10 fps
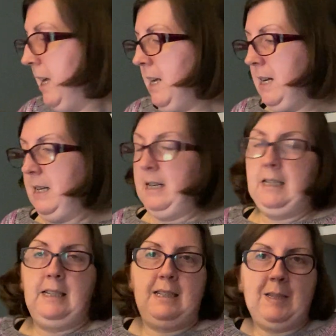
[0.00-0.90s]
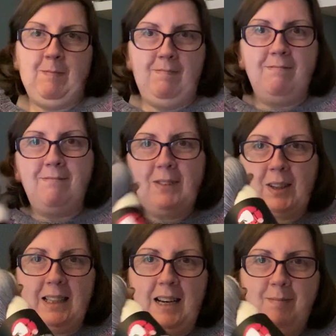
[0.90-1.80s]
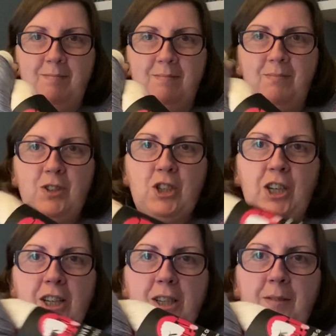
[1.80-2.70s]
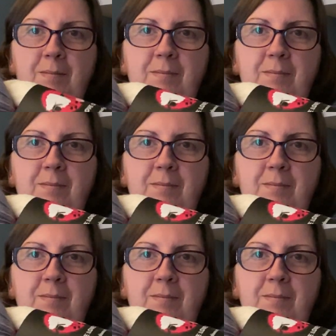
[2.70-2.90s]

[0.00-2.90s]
And look at that, tonic.